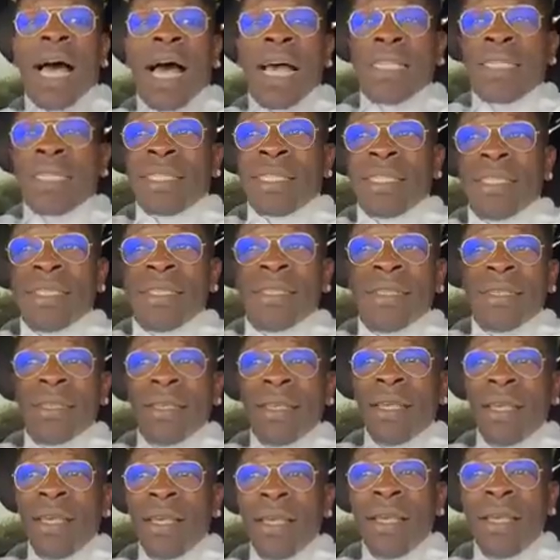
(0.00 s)
as
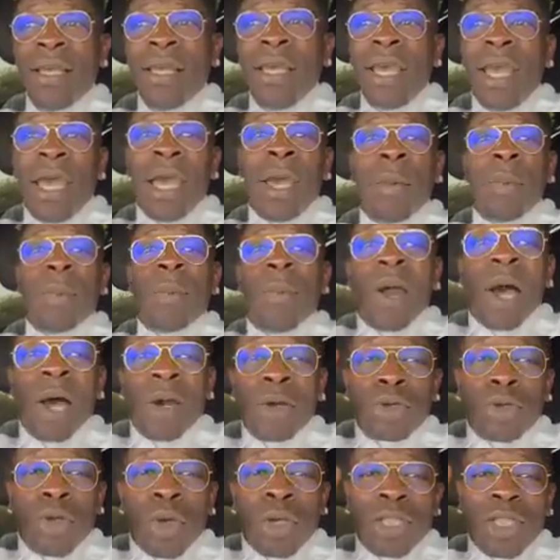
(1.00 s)
a
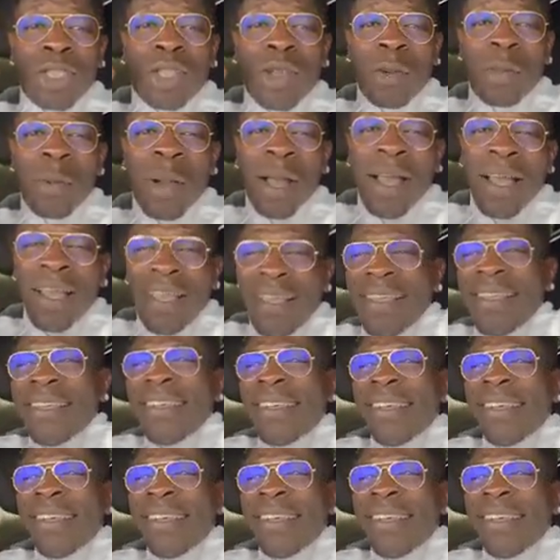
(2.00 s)
proud customer.